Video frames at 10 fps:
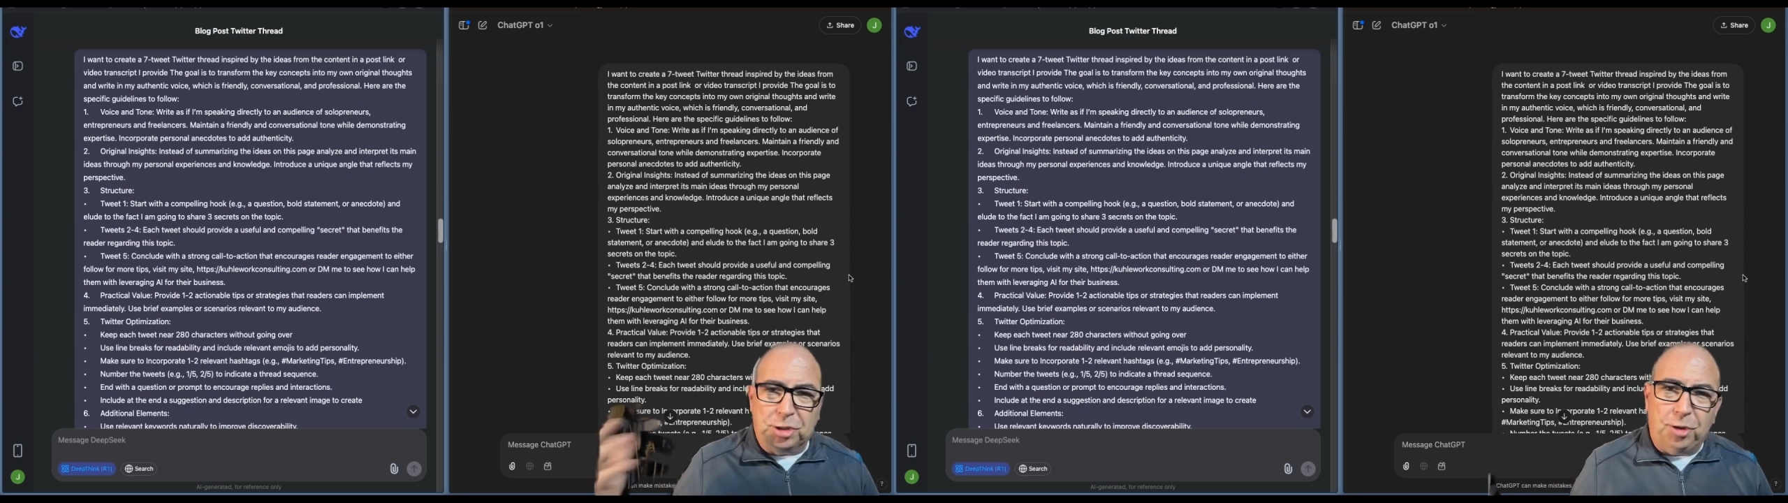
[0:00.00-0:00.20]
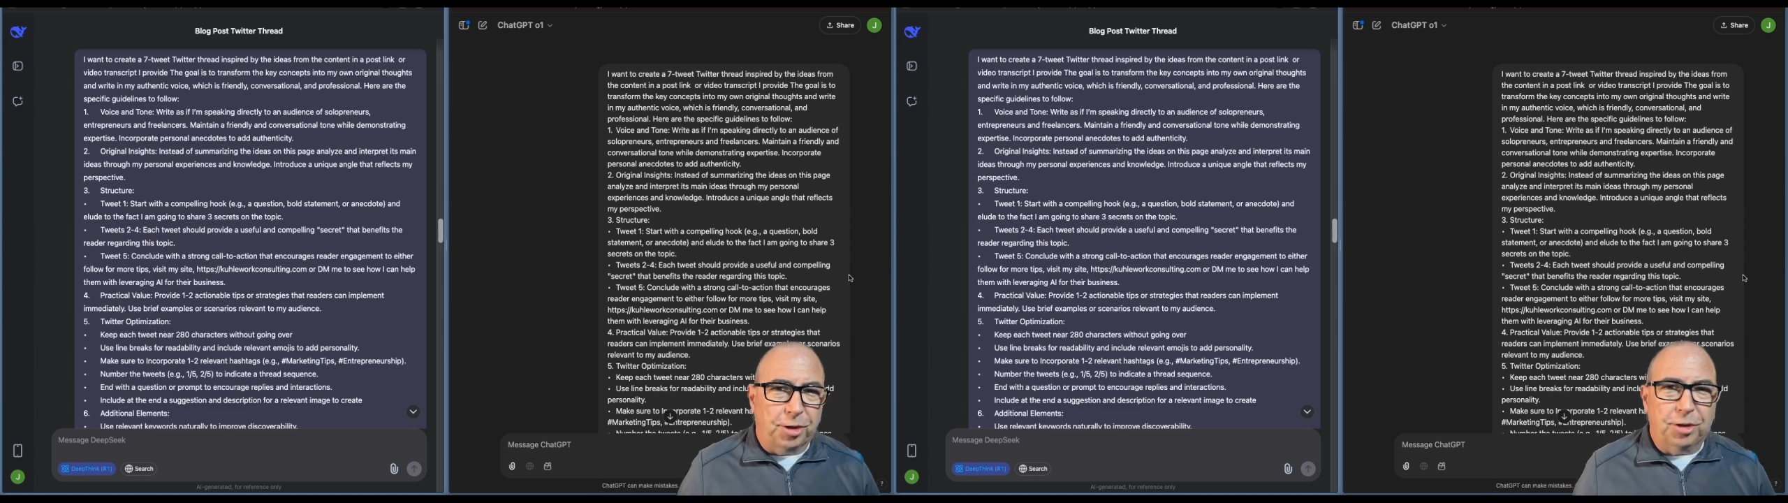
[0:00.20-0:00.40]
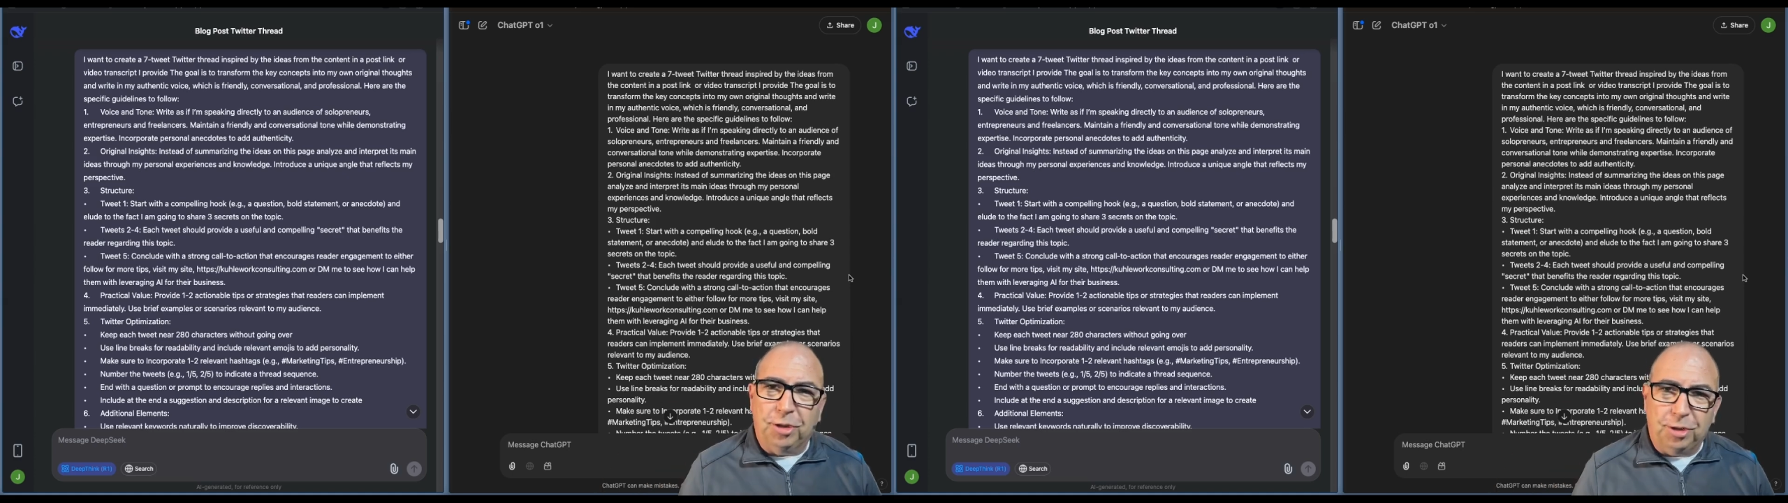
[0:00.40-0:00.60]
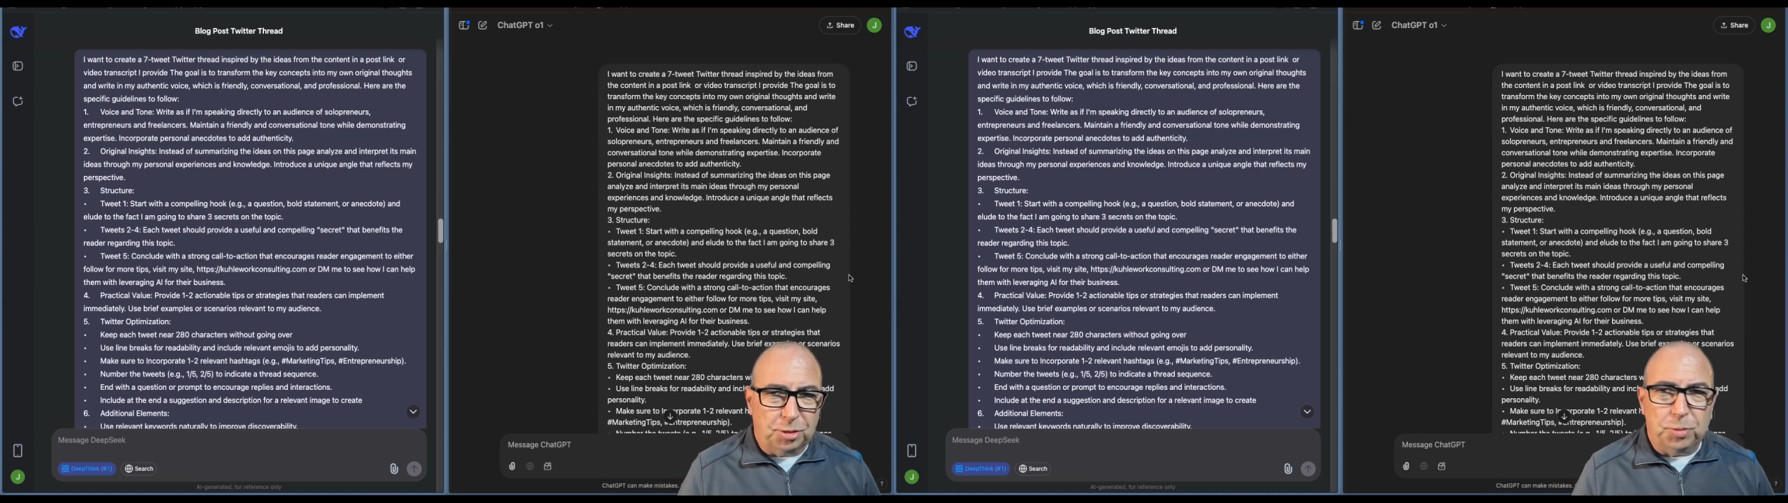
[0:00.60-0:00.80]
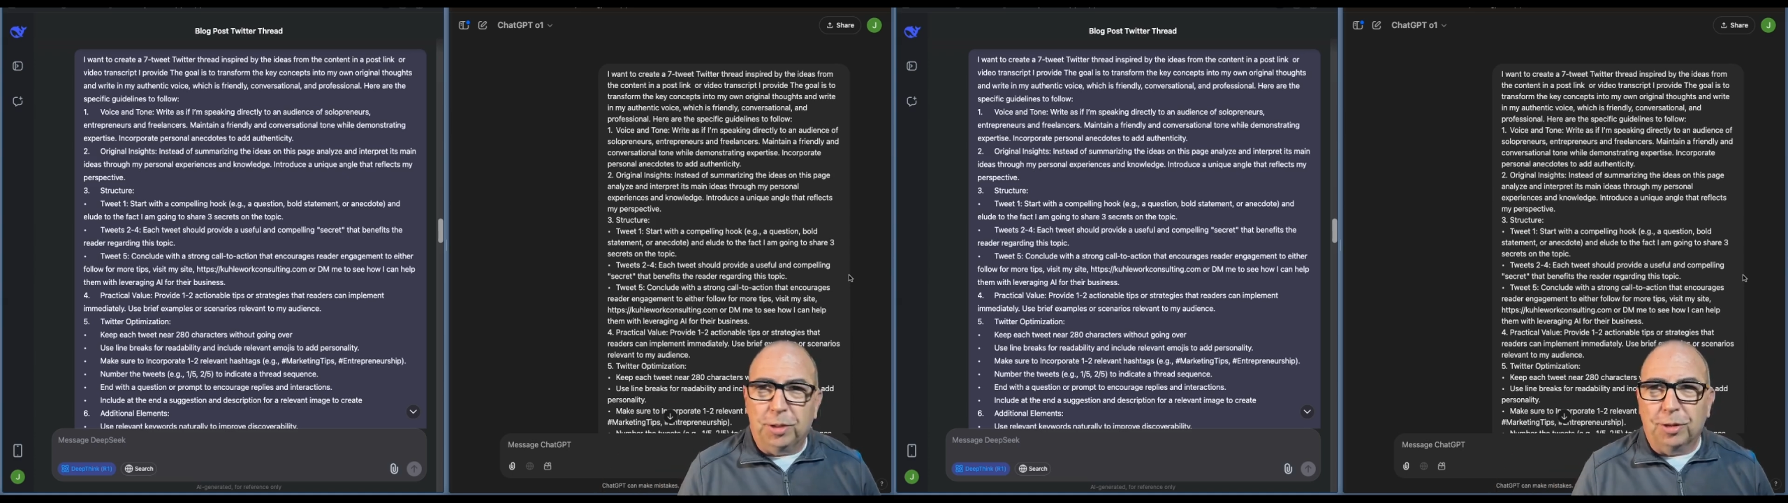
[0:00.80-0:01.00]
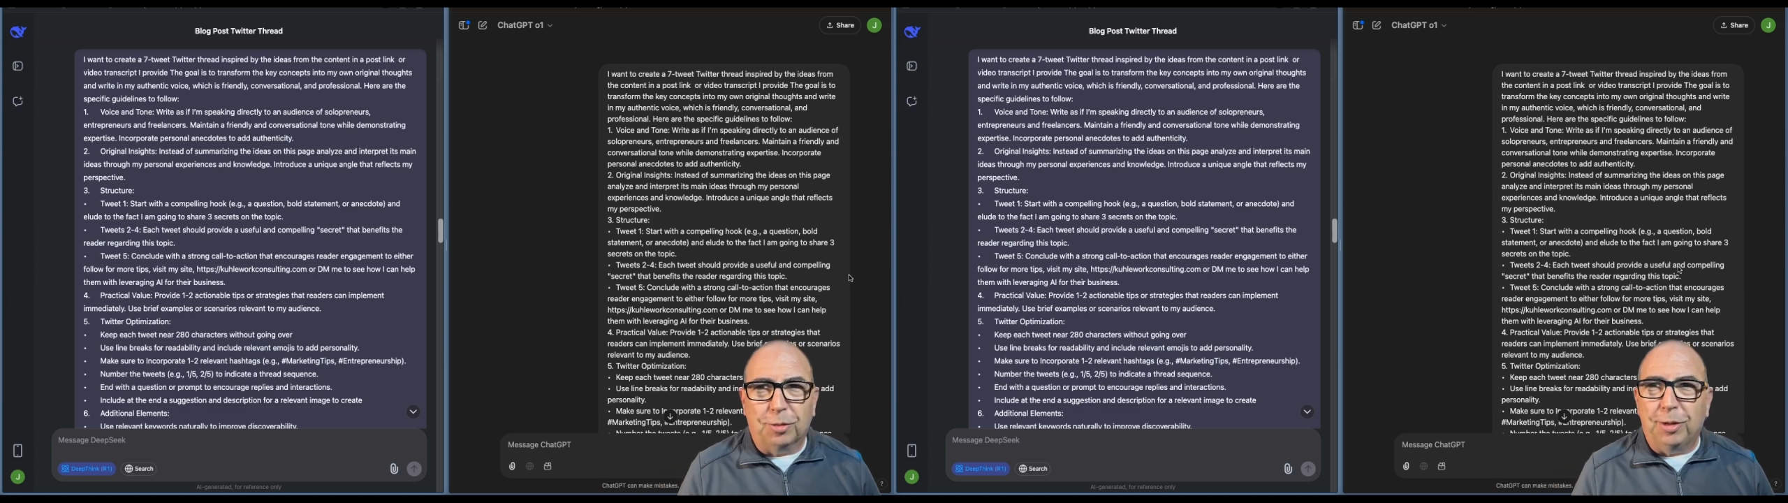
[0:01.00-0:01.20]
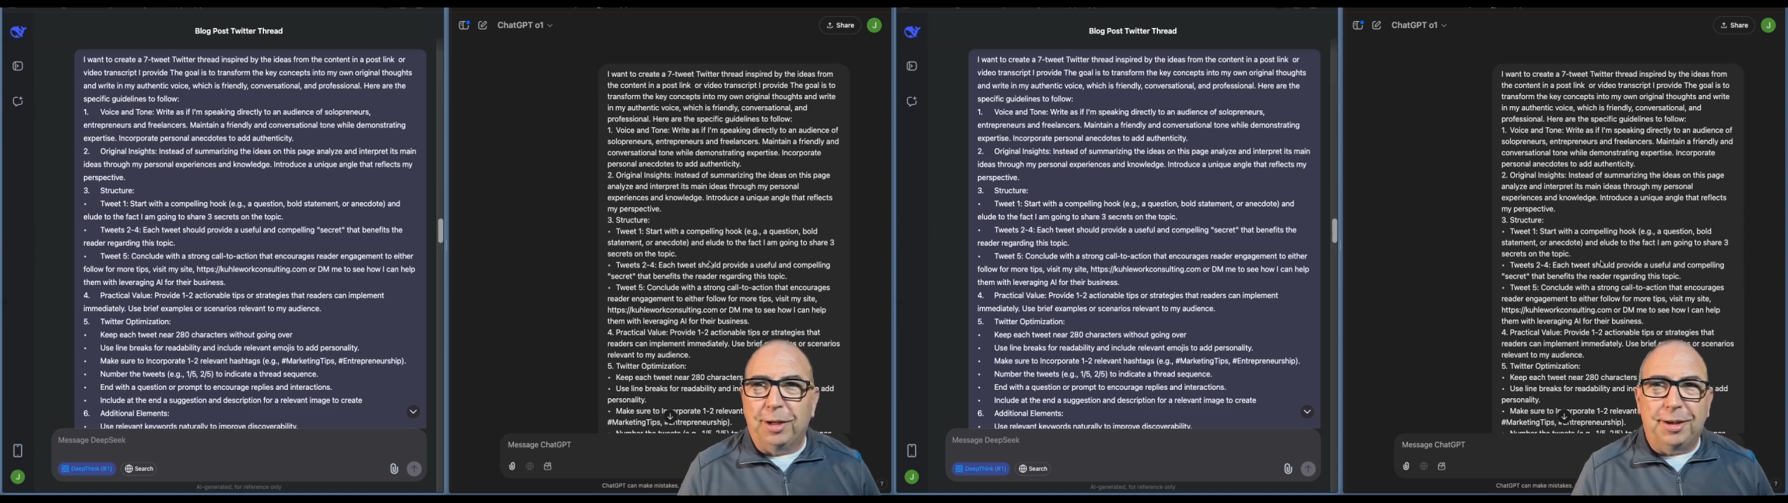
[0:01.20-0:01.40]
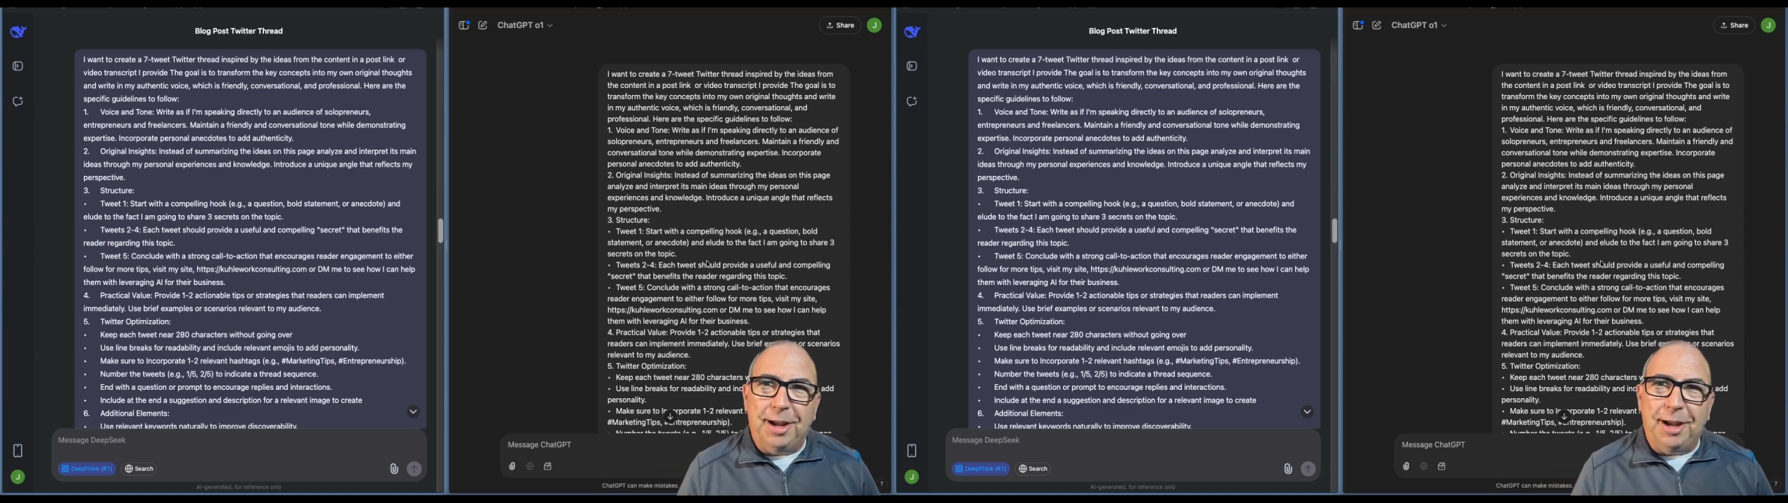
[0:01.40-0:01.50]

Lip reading: longer than the Twitter thread